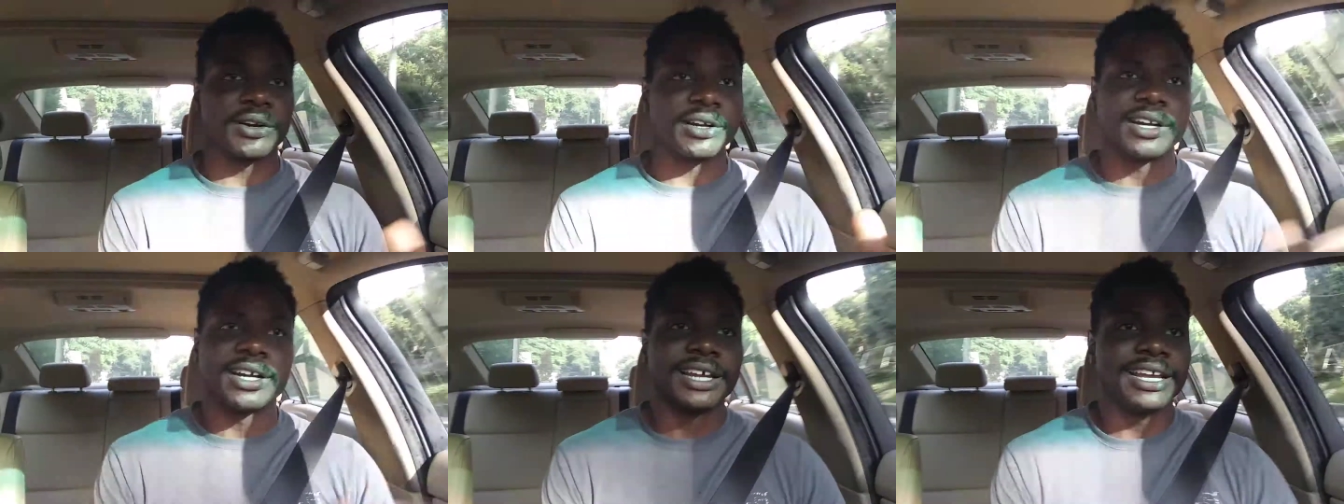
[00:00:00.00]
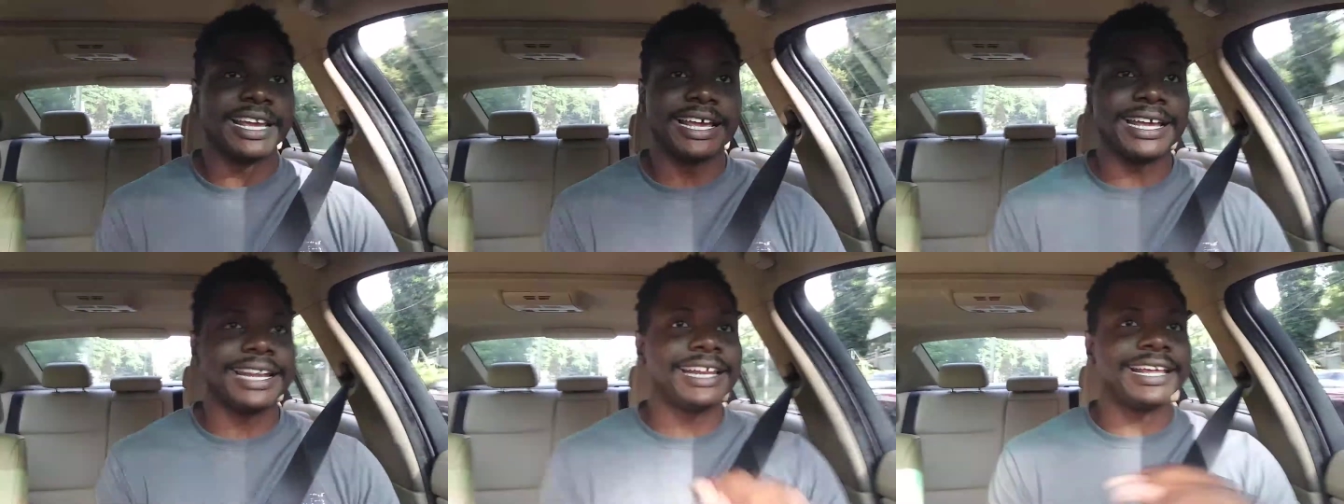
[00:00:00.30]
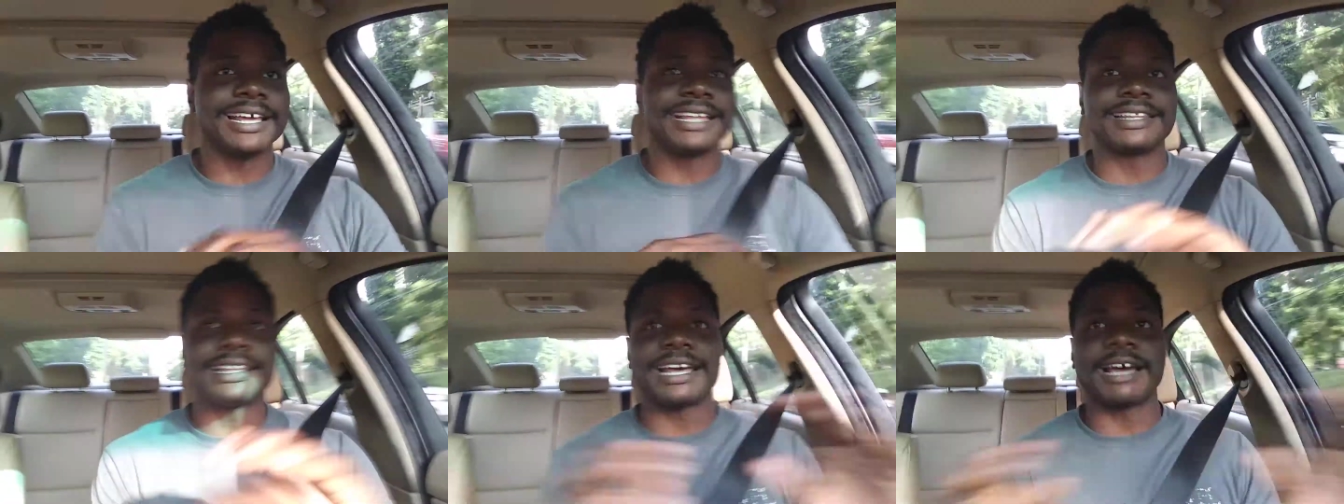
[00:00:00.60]
or
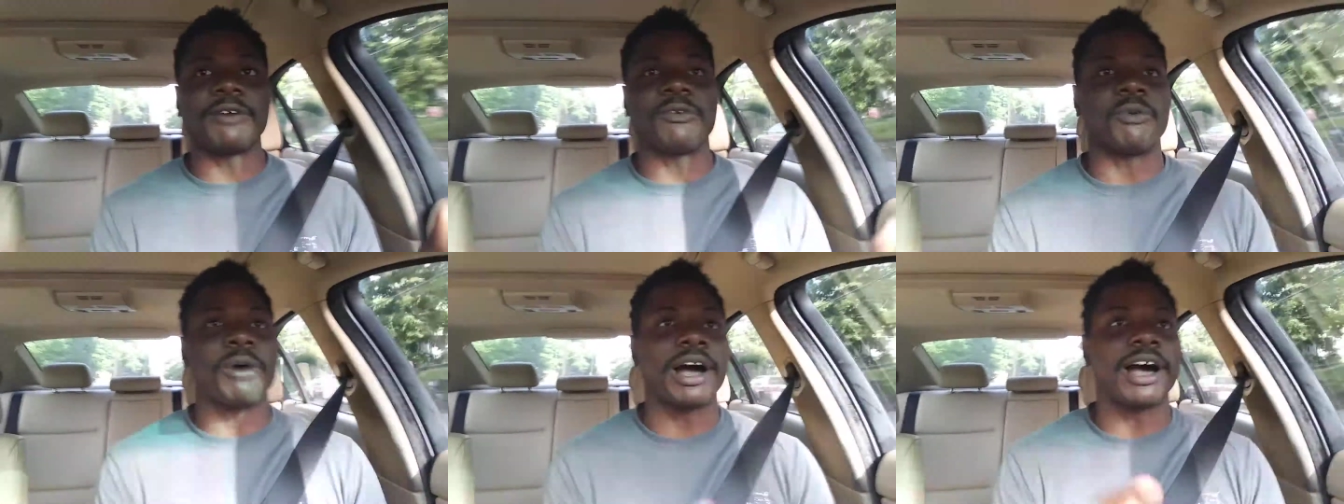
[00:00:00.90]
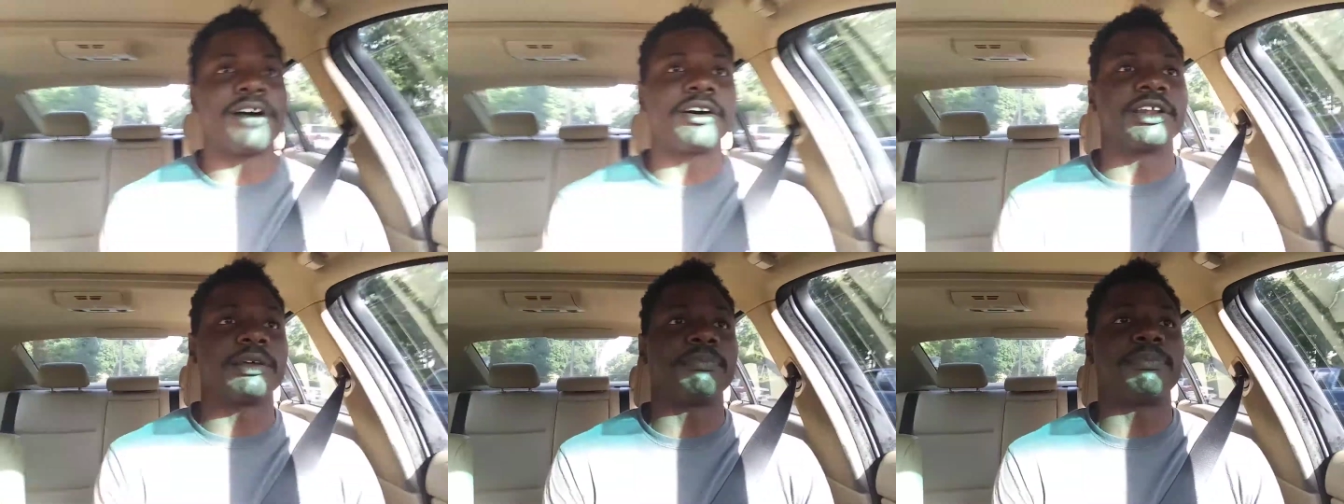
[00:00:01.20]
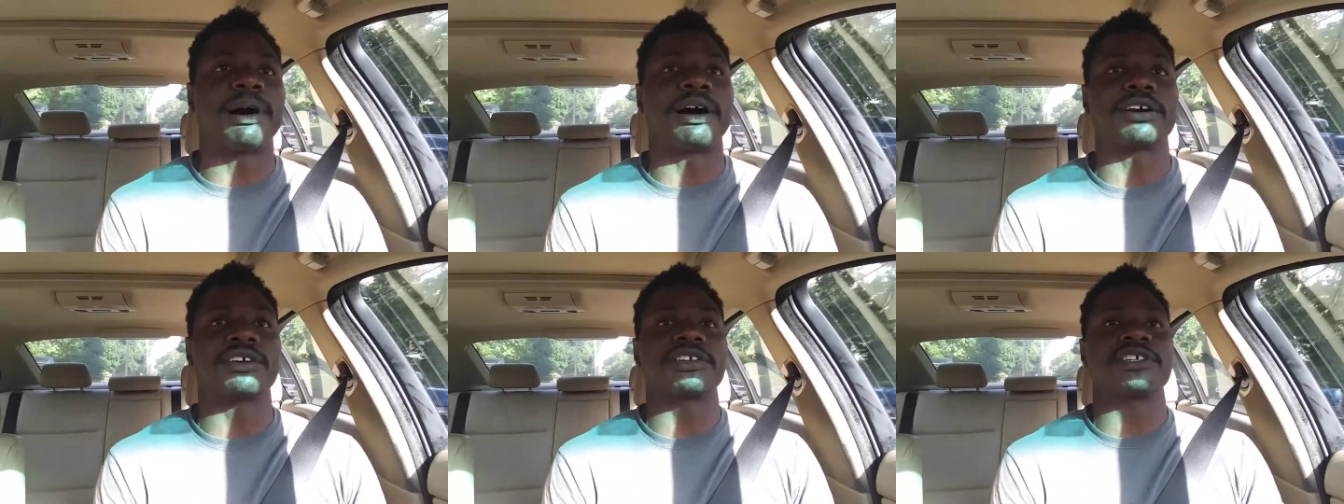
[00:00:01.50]
any of that wild and
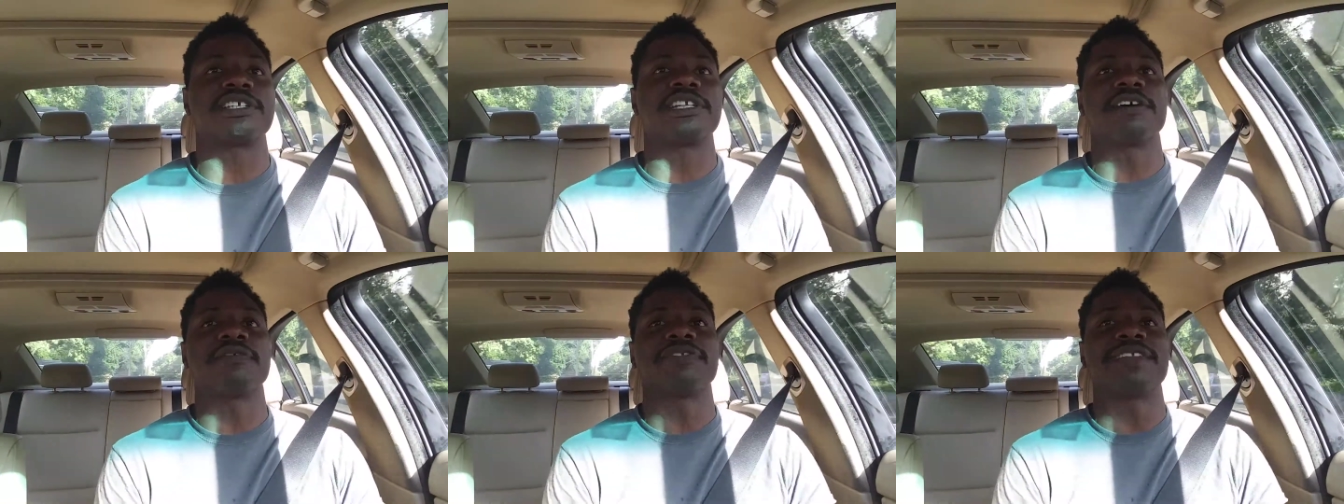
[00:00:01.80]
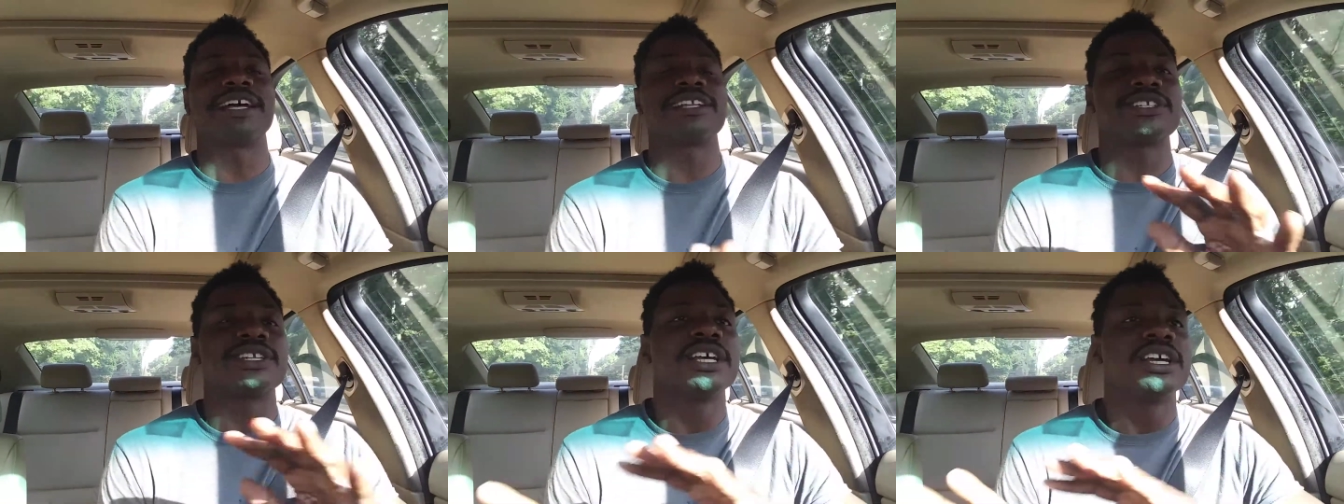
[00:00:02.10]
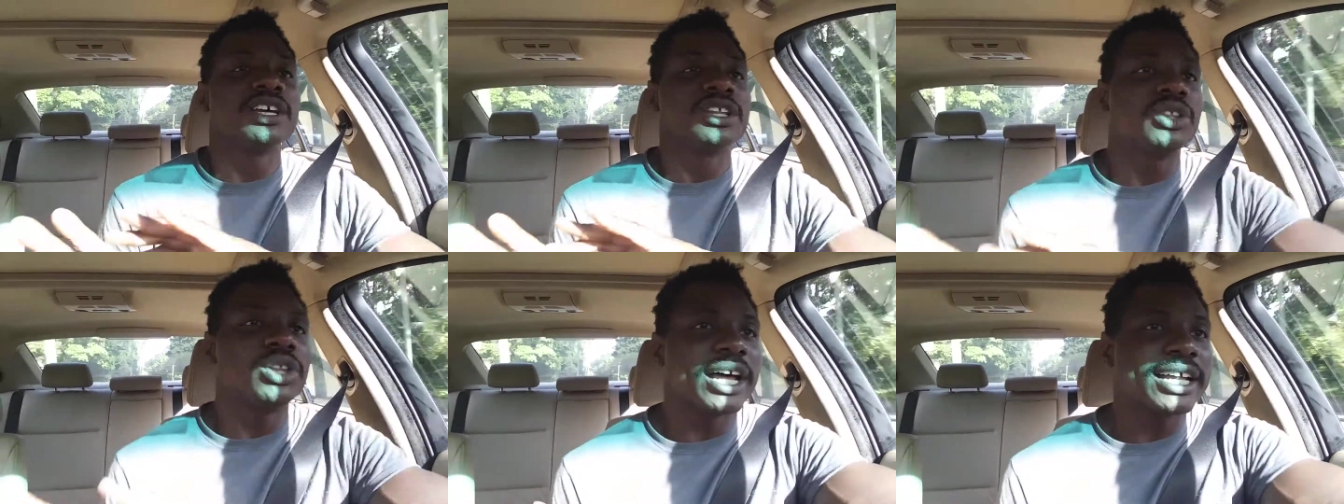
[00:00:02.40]
bonkers stuff.
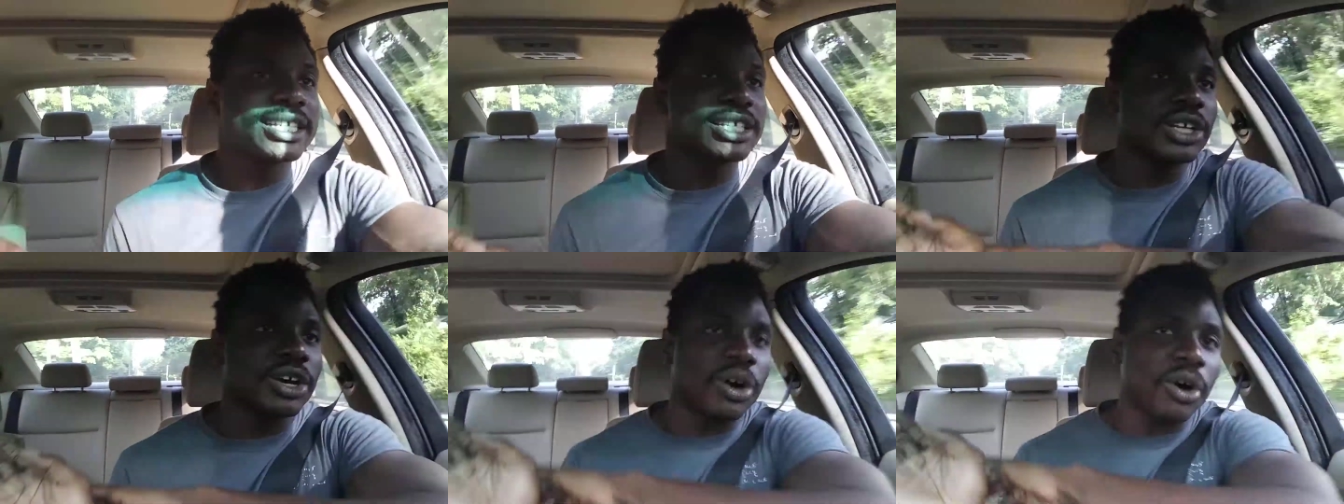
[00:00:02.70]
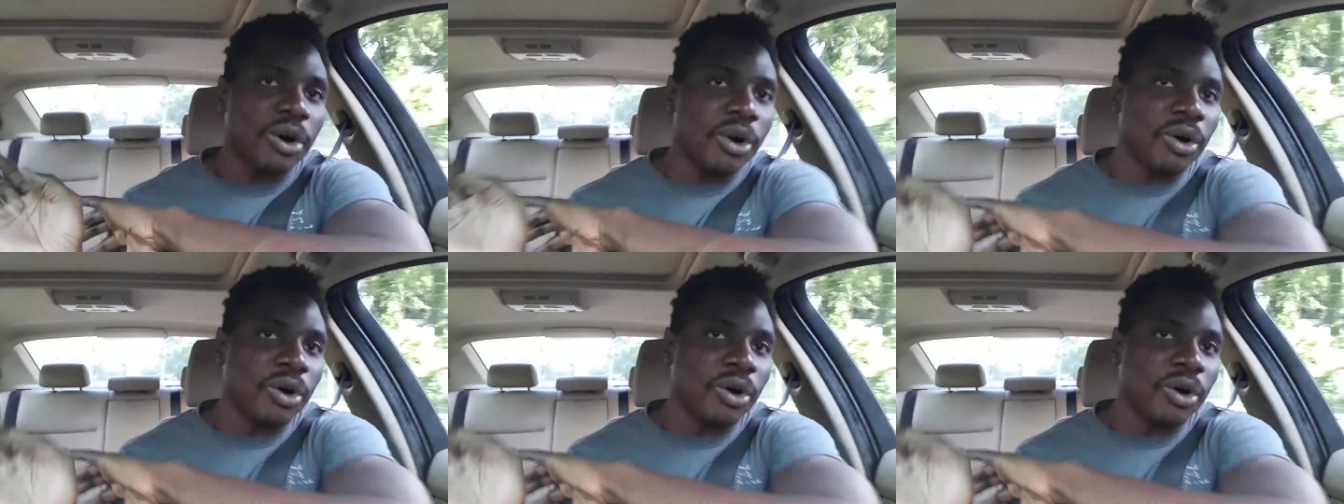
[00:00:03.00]
That's a